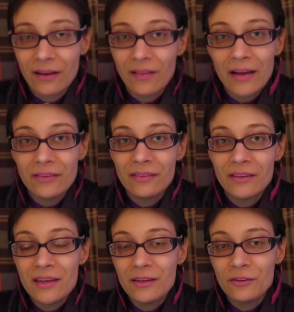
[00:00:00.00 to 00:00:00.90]
Glasses
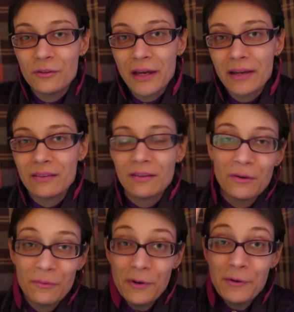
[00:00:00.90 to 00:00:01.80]
geeks unite!
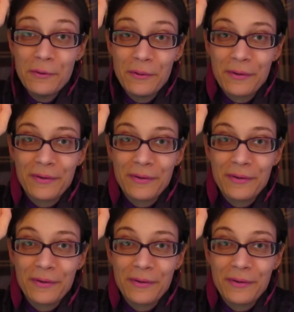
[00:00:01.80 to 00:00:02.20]
Woo!